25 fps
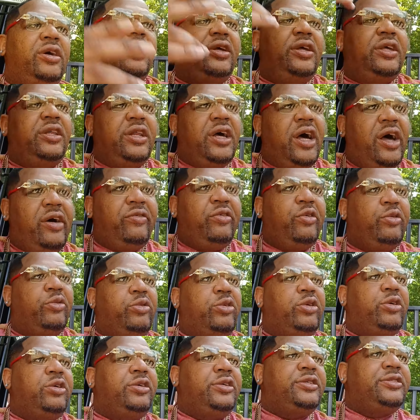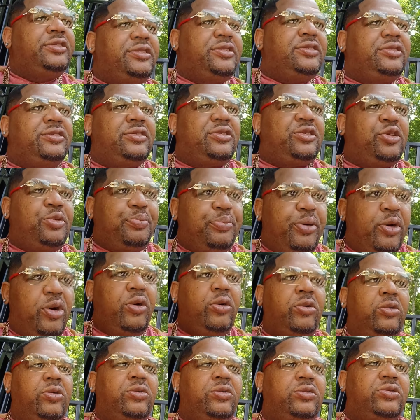In other words, the
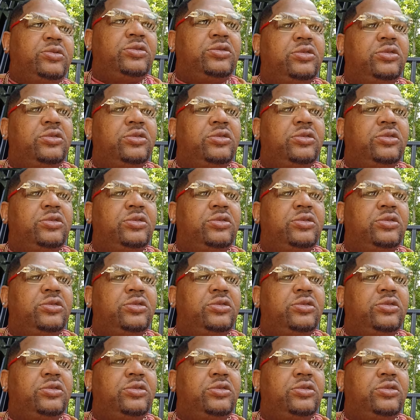poles.